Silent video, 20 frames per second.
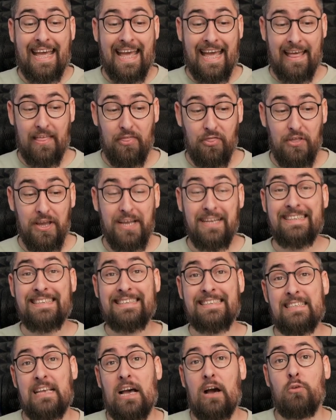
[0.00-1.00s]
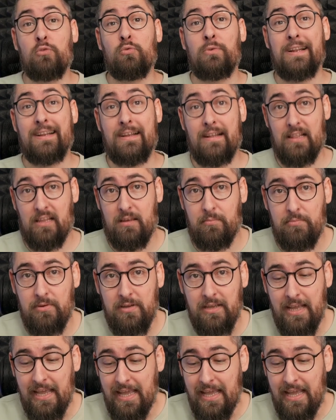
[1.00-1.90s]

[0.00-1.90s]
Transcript: and then the sound will clip.